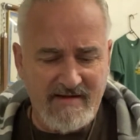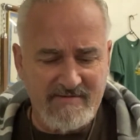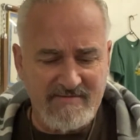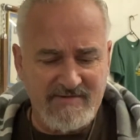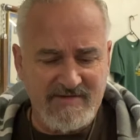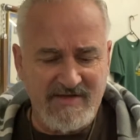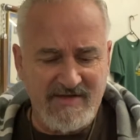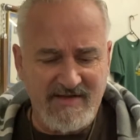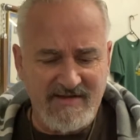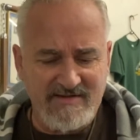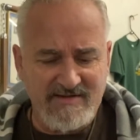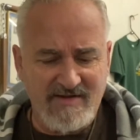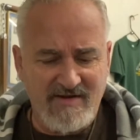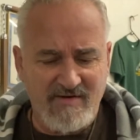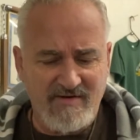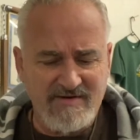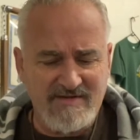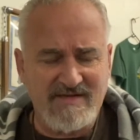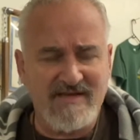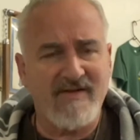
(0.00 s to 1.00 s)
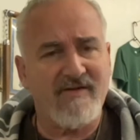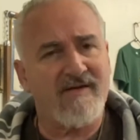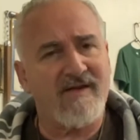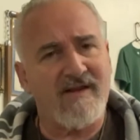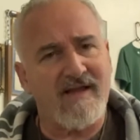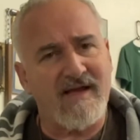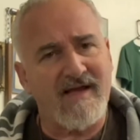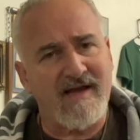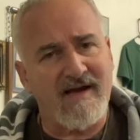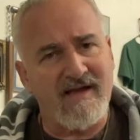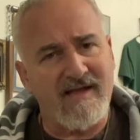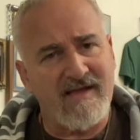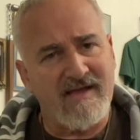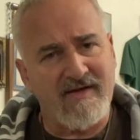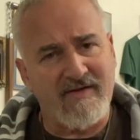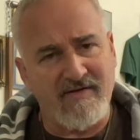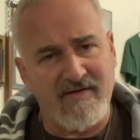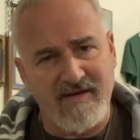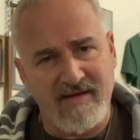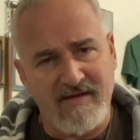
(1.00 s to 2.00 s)
She doesn't always carry it like I
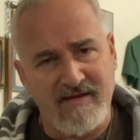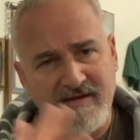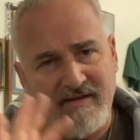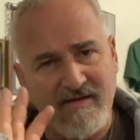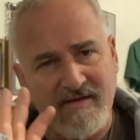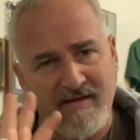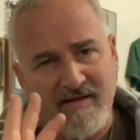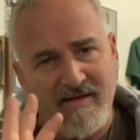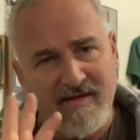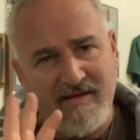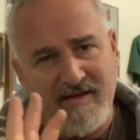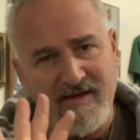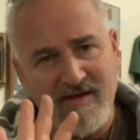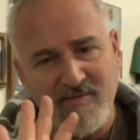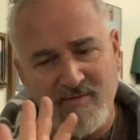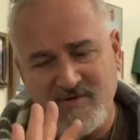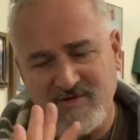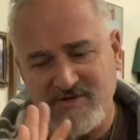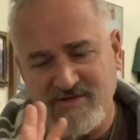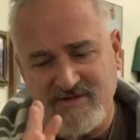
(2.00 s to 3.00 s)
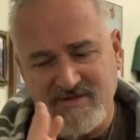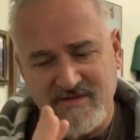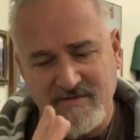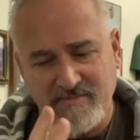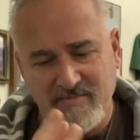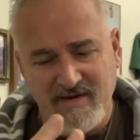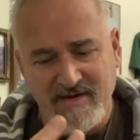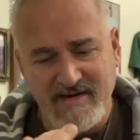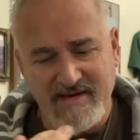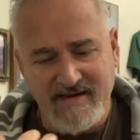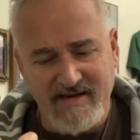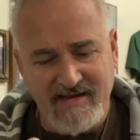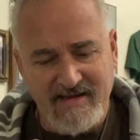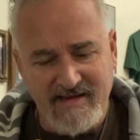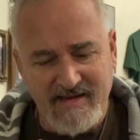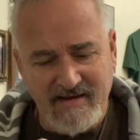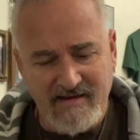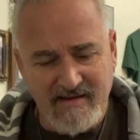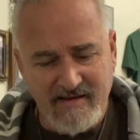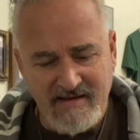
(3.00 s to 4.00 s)
carry it, which is the blade
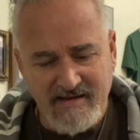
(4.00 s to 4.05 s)
in.